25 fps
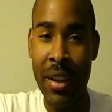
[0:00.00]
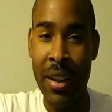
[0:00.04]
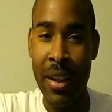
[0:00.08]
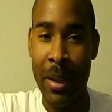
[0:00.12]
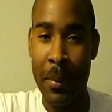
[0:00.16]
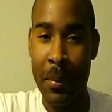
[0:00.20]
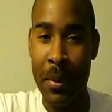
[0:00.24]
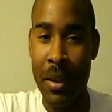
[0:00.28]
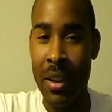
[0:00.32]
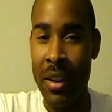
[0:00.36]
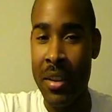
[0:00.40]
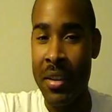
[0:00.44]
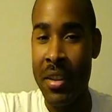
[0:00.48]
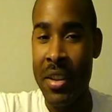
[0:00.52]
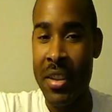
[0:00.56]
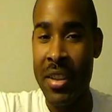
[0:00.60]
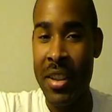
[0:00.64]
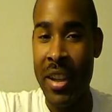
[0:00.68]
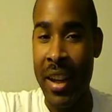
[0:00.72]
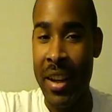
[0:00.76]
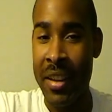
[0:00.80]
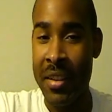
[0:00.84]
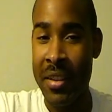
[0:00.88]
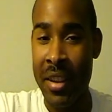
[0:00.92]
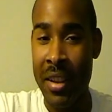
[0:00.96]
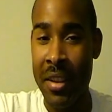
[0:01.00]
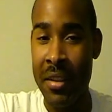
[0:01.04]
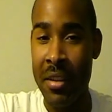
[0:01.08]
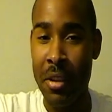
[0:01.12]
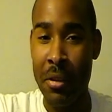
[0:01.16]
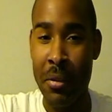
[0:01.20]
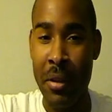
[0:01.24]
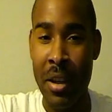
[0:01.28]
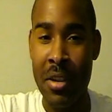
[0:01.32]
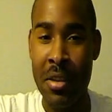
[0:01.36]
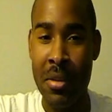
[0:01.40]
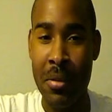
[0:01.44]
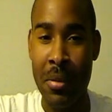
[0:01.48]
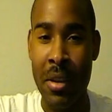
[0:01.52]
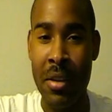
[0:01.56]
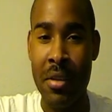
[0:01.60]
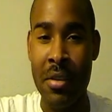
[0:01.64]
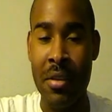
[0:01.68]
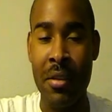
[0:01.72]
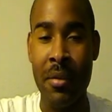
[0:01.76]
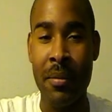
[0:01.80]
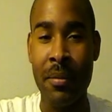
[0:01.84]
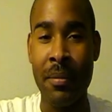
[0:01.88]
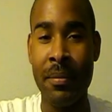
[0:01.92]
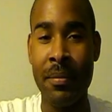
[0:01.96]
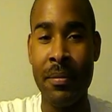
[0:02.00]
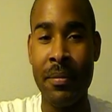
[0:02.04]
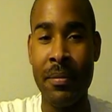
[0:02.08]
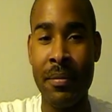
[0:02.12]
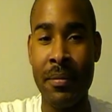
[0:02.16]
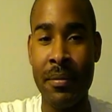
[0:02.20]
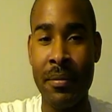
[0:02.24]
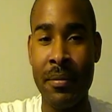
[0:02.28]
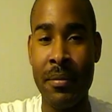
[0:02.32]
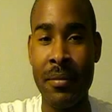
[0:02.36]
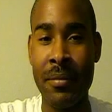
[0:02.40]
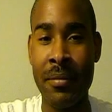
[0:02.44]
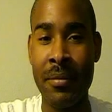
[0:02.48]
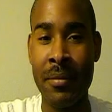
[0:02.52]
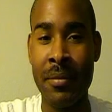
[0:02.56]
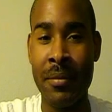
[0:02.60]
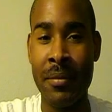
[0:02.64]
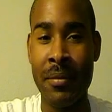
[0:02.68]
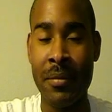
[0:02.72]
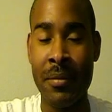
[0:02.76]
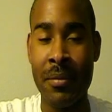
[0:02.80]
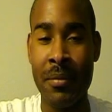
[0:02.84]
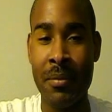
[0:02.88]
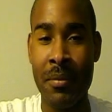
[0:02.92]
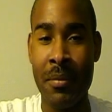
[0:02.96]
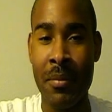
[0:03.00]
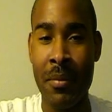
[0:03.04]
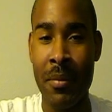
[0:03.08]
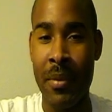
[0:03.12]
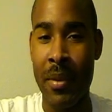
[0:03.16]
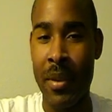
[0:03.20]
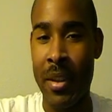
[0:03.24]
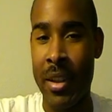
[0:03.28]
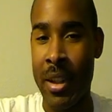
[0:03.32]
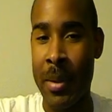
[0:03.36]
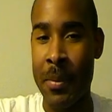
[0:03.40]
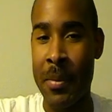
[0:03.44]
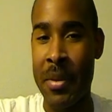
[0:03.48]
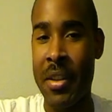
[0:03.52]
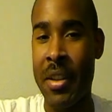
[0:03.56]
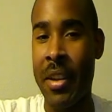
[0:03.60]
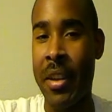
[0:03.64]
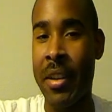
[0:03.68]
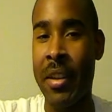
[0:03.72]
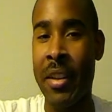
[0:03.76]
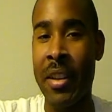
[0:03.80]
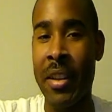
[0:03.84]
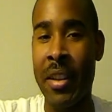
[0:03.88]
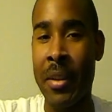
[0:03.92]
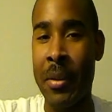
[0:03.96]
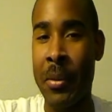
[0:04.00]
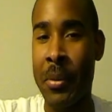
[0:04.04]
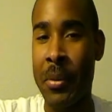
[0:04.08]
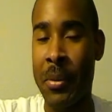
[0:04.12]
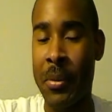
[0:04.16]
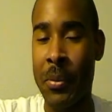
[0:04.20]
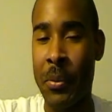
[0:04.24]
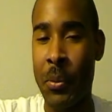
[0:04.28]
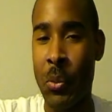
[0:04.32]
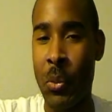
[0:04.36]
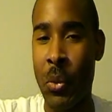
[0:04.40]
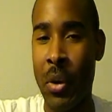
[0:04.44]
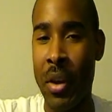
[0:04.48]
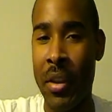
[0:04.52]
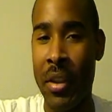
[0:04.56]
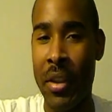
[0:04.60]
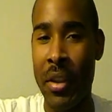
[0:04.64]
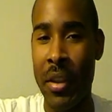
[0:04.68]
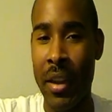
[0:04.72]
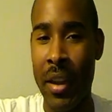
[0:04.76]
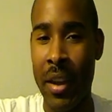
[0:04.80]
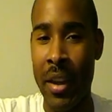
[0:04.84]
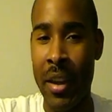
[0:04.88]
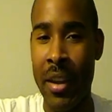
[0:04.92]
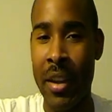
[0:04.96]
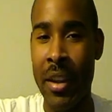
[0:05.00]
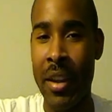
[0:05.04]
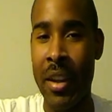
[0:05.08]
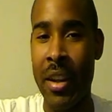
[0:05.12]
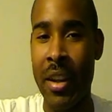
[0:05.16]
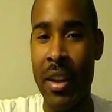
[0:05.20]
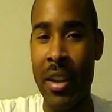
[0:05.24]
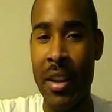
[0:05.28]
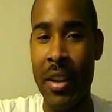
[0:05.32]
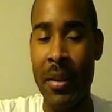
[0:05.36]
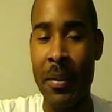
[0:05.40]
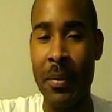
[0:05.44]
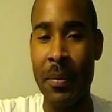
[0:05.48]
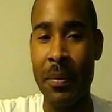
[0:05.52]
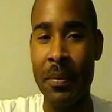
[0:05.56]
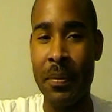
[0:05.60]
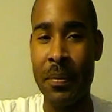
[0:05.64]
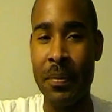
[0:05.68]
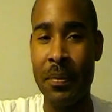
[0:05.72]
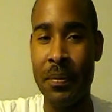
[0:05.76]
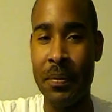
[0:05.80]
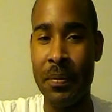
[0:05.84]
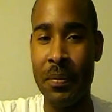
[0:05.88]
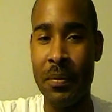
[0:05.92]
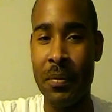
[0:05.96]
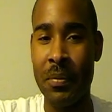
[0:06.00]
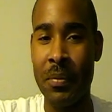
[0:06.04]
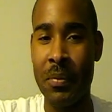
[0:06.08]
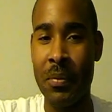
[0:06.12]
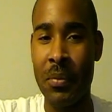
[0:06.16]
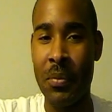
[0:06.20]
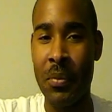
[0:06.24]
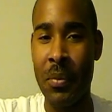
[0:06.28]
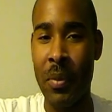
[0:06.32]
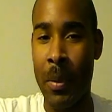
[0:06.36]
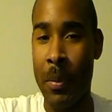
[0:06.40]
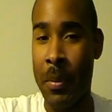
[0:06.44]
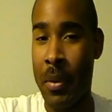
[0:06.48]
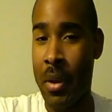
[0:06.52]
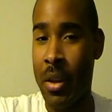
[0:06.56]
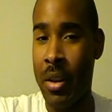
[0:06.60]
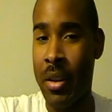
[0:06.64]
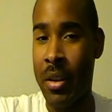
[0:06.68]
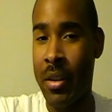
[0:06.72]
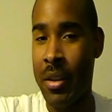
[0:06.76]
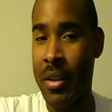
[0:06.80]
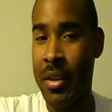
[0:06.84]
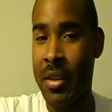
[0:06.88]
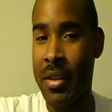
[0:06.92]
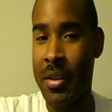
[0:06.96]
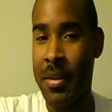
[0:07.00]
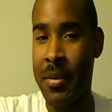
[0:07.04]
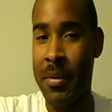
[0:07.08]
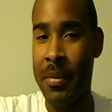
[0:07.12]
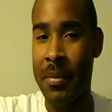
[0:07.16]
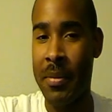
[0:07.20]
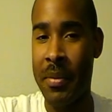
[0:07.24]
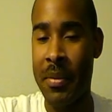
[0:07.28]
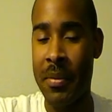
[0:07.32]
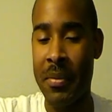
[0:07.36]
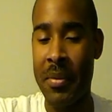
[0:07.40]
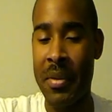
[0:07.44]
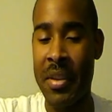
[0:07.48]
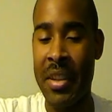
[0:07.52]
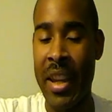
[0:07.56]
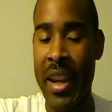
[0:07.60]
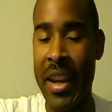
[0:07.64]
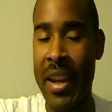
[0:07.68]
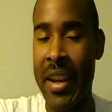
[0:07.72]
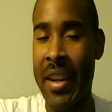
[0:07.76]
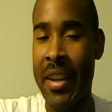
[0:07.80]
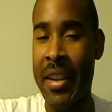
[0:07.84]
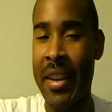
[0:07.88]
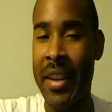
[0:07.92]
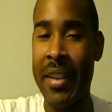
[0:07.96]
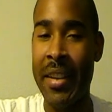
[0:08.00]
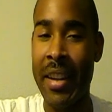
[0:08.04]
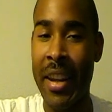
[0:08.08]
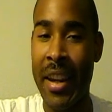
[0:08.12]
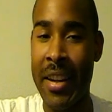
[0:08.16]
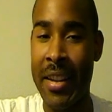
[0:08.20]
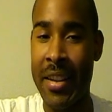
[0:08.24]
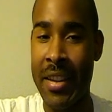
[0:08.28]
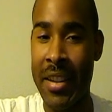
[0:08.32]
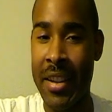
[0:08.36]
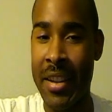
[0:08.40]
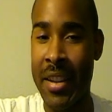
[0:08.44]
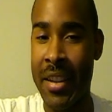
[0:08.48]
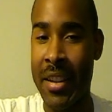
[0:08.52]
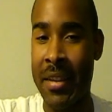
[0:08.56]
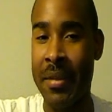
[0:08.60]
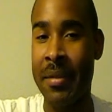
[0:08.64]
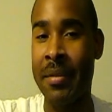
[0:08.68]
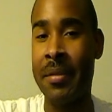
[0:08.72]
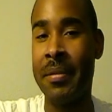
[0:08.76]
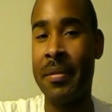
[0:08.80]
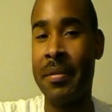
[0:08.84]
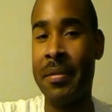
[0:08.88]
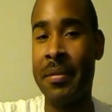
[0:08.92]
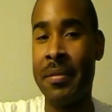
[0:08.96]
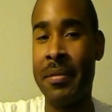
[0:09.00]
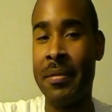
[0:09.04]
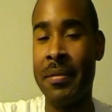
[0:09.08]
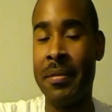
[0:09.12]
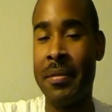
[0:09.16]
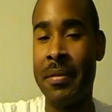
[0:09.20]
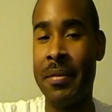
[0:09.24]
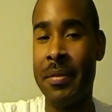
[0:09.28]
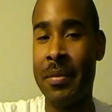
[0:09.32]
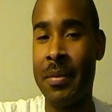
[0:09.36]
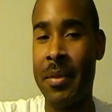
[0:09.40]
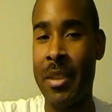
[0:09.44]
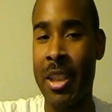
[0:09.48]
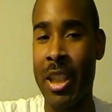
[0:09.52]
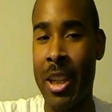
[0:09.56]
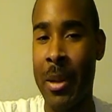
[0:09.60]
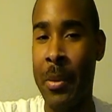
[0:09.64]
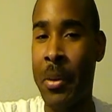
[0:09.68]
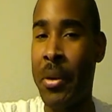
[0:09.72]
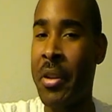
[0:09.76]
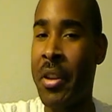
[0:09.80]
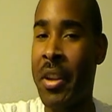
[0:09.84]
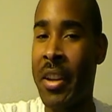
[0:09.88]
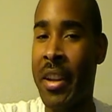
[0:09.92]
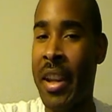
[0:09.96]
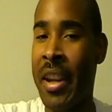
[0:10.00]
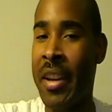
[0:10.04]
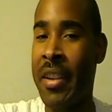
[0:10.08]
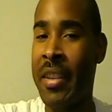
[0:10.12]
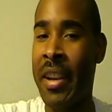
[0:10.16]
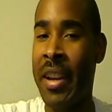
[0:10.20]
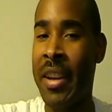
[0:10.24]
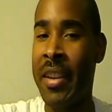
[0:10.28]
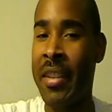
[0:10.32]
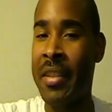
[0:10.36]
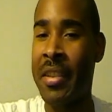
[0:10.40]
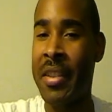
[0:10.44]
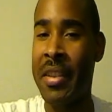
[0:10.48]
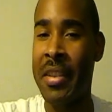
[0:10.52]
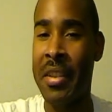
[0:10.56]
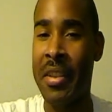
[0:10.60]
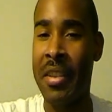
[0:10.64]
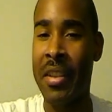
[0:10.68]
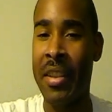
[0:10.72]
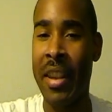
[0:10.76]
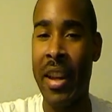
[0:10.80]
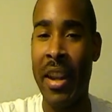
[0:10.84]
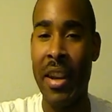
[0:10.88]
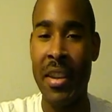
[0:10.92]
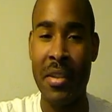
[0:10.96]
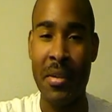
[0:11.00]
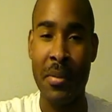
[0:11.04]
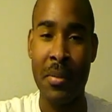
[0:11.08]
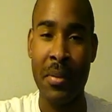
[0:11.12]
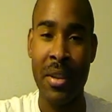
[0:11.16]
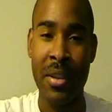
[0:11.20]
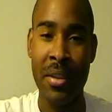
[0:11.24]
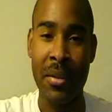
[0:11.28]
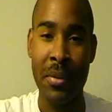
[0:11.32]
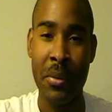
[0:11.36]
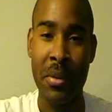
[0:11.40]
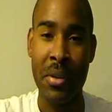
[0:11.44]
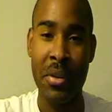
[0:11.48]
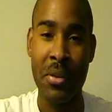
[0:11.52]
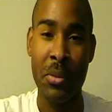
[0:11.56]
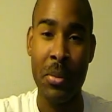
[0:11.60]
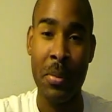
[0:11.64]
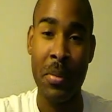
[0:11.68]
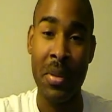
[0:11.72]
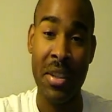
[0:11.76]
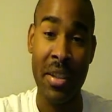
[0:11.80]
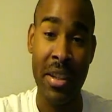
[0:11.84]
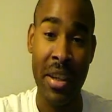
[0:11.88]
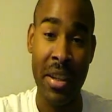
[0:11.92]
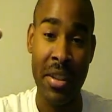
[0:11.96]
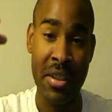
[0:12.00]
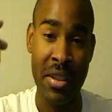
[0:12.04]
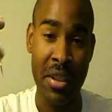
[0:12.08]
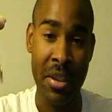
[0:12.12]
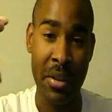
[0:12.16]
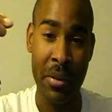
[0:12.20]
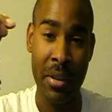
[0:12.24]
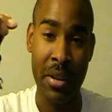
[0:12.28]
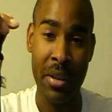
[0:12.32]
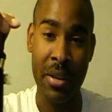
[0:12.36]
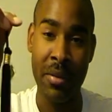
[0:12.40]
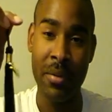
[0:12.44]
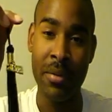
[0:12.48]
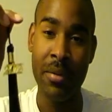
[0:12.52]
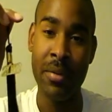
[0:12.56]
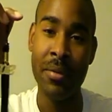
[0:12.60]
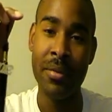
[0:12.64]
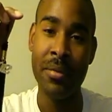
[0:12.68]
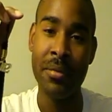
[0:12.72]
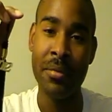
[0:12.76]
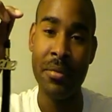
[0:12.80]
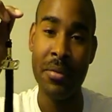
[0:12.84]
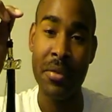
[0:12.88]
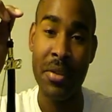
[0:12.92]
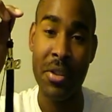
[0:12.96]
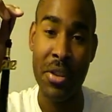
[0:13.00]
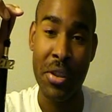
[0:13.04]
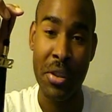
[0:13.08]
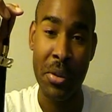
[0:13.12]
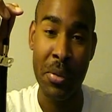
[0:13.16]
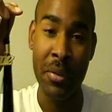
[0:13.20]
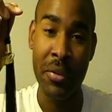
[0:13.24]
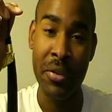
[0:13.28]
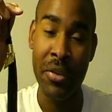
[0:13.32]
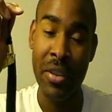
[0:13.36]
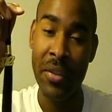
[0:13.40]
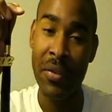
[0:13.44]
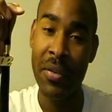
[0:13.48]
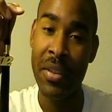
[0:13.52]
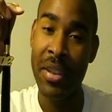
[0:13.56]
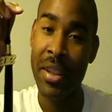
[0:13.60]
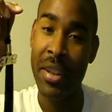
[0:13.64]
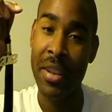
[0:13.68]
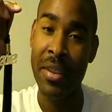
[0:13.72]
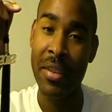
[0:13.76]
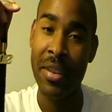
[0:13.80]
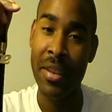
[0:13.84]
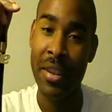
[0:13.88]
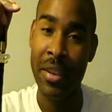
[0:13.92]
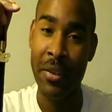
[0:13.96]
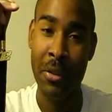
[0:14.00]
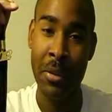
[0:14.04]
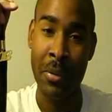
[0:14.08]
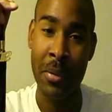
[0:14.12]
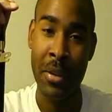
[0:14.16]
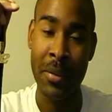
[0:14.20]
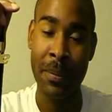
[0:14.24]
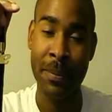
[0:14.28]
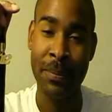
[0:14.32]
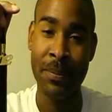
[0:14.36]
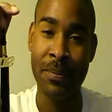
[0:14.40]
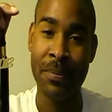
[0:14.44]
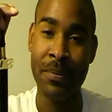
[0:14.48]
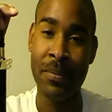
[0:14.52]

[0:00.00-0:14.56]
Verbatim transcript: I'm calling this Countdown to Graduation, and I'm starting with a, uh, I'm calling this Day 18. Now I'm going to count down to the last one, which would be day zero. June 15th, everyone.